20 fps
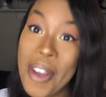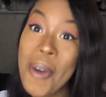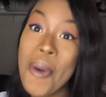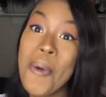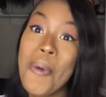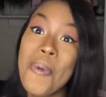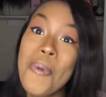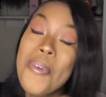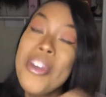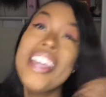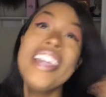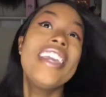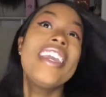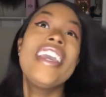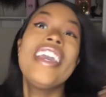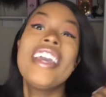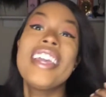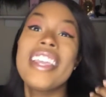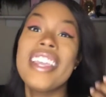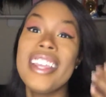We
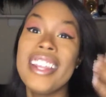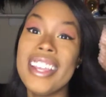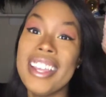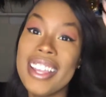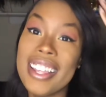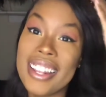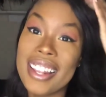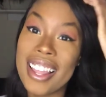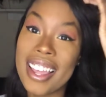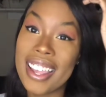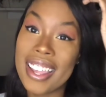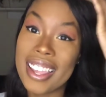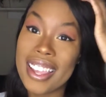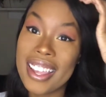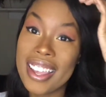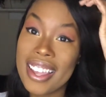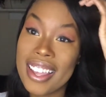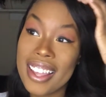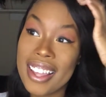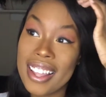can't get in. Like
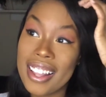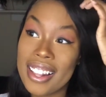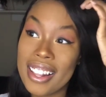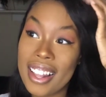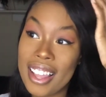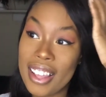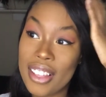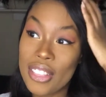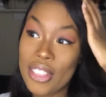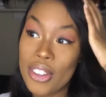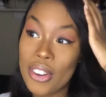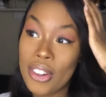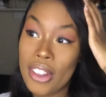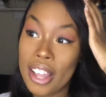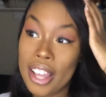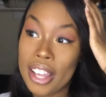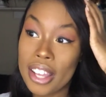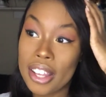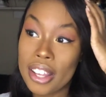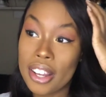they're
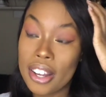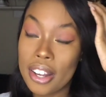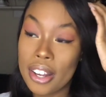like,